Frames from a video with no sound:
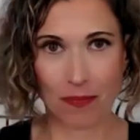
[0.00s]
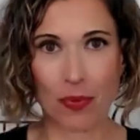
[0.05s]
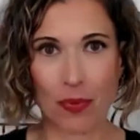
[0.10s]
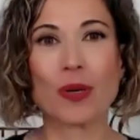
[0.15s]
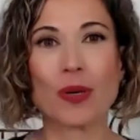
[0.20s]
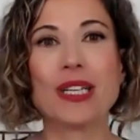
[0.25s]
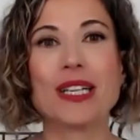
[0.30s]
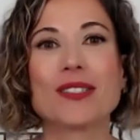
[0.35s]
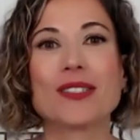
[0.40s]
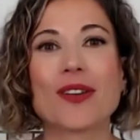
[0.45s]

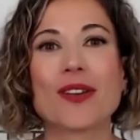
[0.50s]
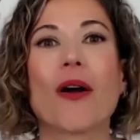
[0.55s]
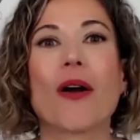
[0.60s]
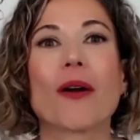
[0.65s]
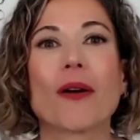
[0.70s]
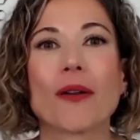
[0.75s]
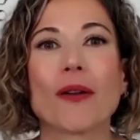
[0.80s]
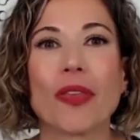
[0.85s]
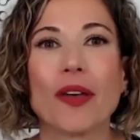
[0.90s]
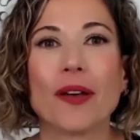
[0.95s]
proteins
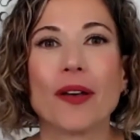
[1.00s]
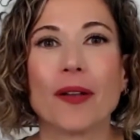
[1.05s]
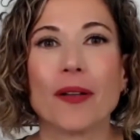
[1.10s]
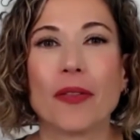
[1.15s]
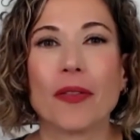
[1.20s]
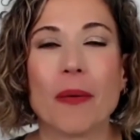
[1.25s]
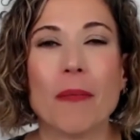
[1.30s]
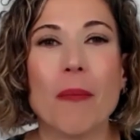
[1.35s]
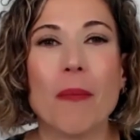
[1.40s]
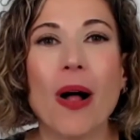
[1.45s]
are
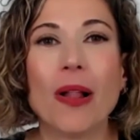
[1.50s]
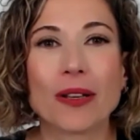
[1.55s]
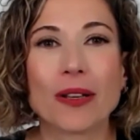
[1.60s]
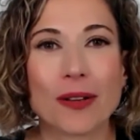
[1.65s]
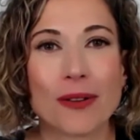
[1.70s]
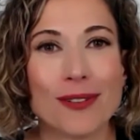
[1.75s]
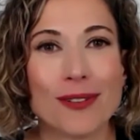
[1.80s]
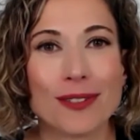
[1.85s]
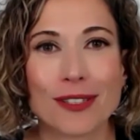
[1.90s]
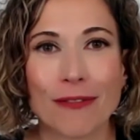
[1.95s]
the the
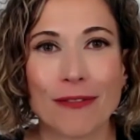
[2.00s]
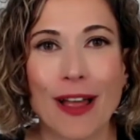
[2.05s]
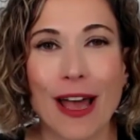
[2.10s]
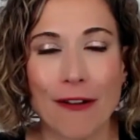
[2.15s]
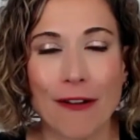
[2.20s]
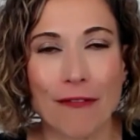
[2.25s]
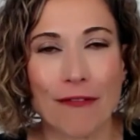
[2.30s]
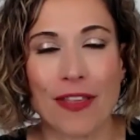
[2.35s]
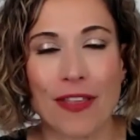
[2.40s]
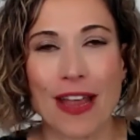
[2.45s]
molecules of
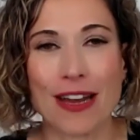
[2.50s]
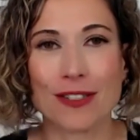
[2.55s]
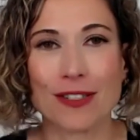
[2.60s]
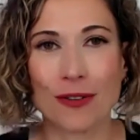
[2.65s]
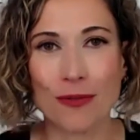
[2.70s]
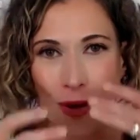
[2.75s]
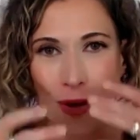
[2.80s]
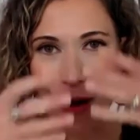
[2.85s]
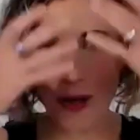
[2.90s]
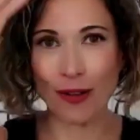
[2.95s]
life they
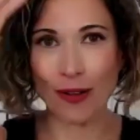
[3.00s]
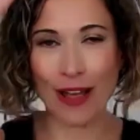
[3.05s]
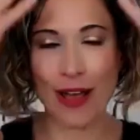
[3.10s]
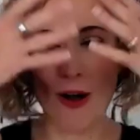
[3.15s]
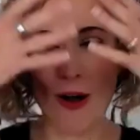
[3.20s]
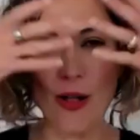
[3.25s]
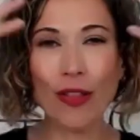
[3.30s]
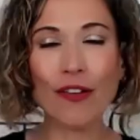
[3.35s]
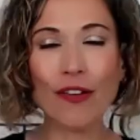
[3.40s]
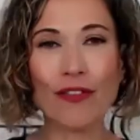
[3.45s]
do all
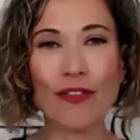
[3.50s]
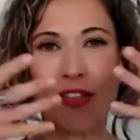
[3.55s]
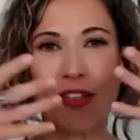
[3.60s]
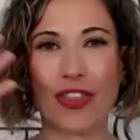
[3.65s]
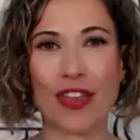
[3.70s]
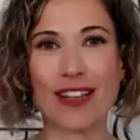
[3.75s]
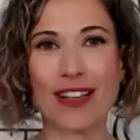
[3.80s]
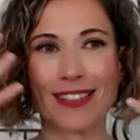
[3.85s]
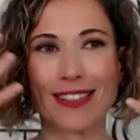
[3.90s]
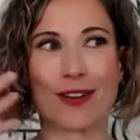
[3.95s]
all of the
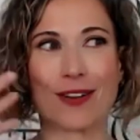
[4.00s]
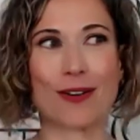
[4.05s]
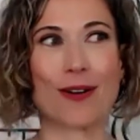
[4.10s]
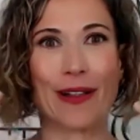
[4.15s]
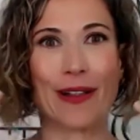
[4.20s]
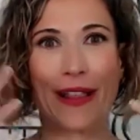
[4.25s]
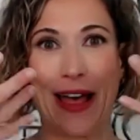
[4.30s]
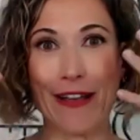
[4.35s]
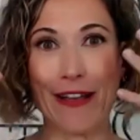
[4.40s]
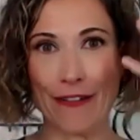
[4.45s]
things that are
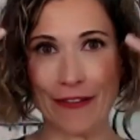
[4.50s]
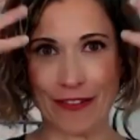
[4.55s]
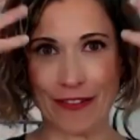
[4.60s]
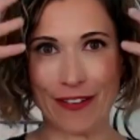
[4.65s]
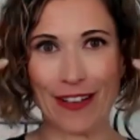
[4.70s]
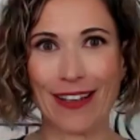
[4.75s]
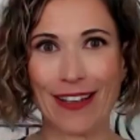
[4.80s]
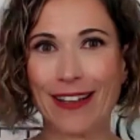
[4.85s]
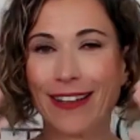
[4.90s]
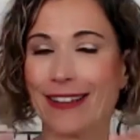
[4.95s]
alive
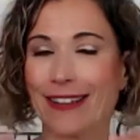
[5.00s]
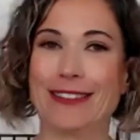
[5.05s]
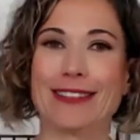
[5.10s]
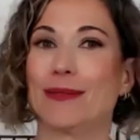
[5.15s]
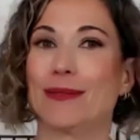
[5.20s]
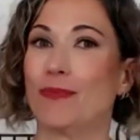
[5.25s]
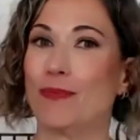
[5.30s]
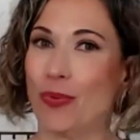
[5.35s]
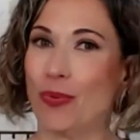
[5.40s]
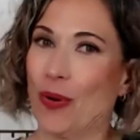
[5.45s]

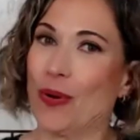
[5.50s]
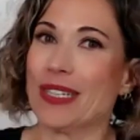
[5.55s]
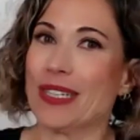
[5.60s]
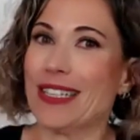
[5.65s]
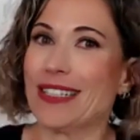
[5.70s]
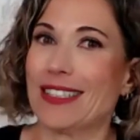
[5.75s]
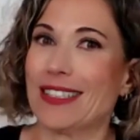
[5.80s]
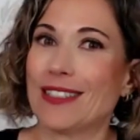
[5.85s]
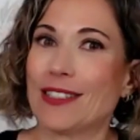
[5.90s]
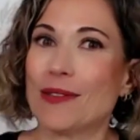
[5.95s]

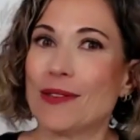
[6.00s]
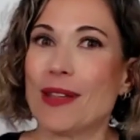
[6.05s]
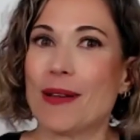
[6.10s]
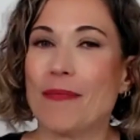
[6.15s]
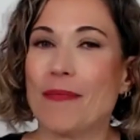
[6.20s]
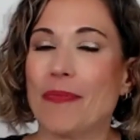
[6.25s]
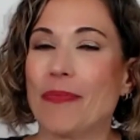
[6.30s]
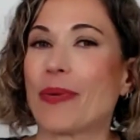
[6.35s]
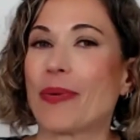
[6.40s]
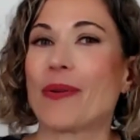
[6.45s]
proteins that do
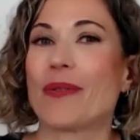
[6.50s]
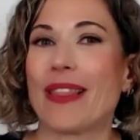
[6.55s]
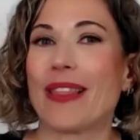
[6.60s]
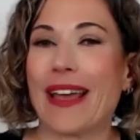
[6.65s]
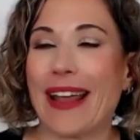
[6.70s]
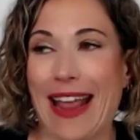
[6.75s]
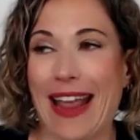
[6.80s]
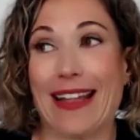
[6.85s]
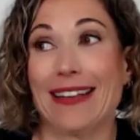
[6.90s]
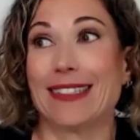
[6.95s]
them Pro,
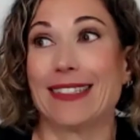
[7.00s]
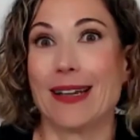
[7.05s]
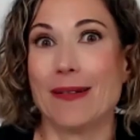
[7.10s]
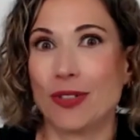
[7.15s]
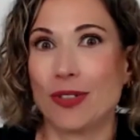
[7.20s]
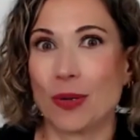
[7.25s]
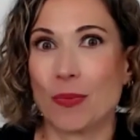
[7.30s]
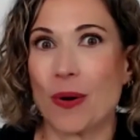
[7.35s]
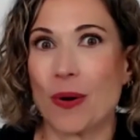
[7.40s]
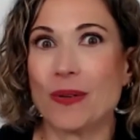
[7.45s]
like
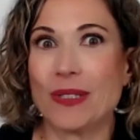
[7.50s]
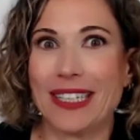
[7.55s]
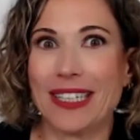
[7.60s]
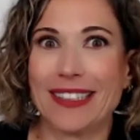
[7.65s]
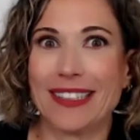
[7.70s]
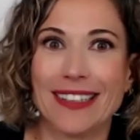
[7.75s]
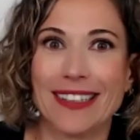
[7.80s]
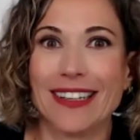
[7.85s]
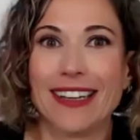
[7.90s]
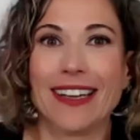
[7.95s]
enzymes are
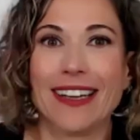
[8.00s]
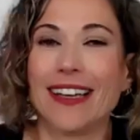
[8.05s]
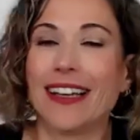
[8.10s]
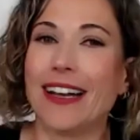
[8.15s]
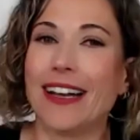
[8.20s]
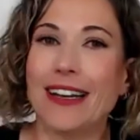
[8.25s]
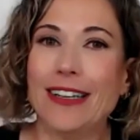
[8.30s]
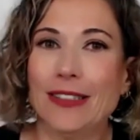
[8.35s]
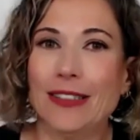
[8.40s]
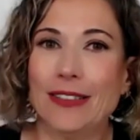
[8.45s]
protein
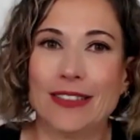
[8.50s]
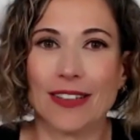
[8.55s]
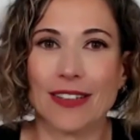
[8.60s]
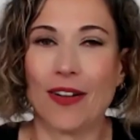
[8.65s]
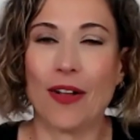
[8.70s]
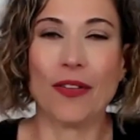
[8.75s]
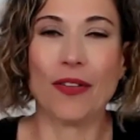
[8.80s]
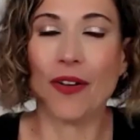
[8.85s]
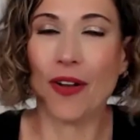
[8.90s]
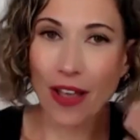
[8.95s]
uh
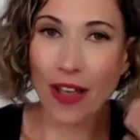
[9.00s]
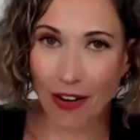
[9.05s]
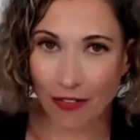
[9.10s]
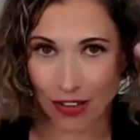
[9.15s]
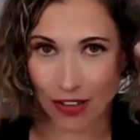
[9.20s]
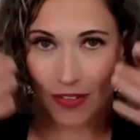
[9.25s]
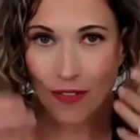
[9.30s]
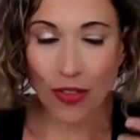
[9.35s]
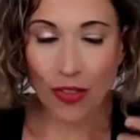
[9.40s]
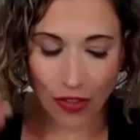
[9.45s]
all,
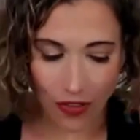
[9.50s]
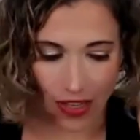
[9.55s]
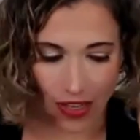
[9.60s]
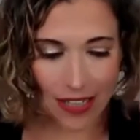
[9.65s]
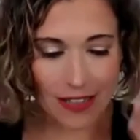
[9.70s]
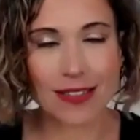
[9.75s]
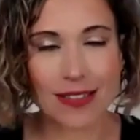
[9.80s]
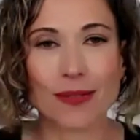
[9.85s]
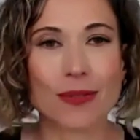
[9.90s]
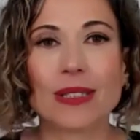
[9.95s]
every all the
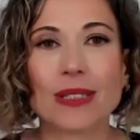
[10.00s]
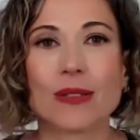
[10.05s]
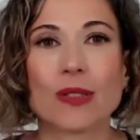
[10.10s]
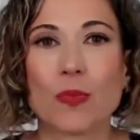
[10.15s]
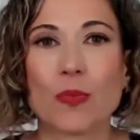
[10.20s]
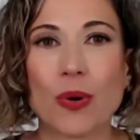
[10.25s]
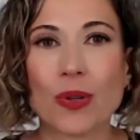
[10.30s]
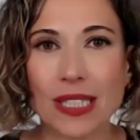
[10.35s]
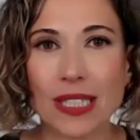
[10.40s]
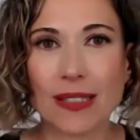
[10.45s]
things there's
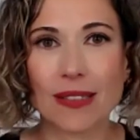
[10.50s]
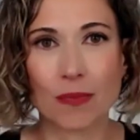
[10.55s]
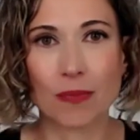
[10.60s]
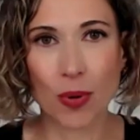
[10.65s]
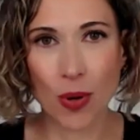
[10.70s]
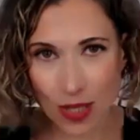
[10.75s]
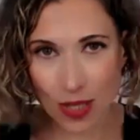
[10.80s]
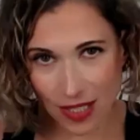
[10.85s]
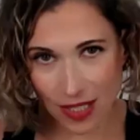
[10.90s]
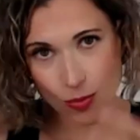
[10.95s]
protein
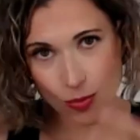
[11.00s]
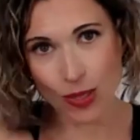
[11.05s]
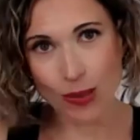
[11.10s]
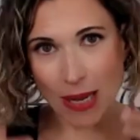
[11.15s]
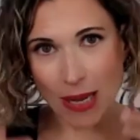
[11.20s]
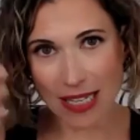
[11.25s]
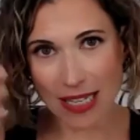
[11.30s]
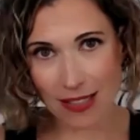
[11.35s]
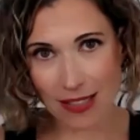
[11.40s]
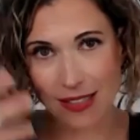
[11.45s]
proteins what
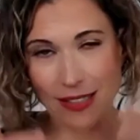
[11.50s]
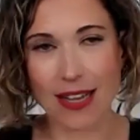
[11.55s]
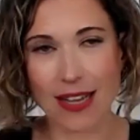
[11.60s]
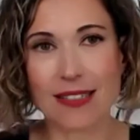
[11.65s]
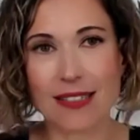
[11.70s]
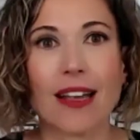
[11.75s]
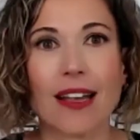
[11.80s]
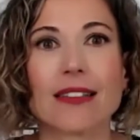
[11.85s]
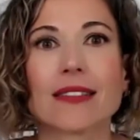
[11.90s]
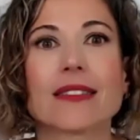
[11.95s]
makes
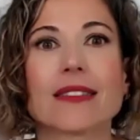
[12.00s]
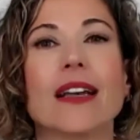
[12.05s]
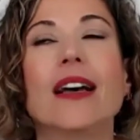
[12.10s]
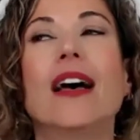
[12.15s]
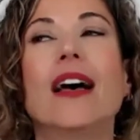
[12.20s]
us us